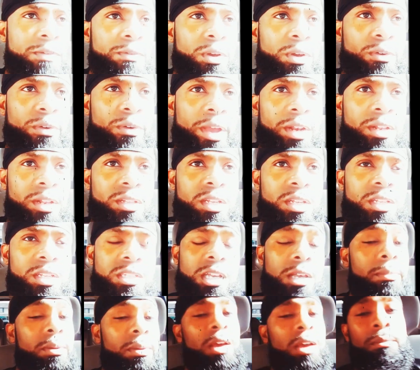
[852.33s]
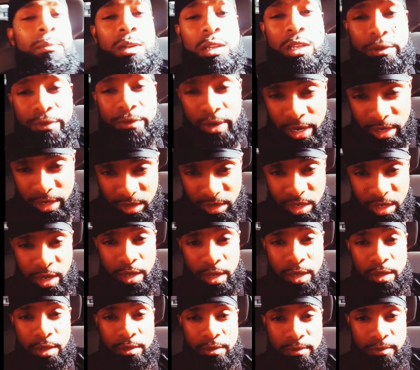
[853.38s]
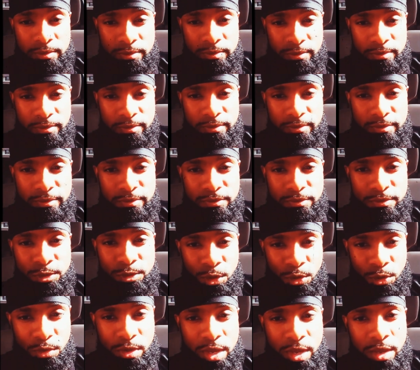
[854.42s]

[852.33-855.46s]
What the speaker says: detail, but I'm going to leave it at that. Okay?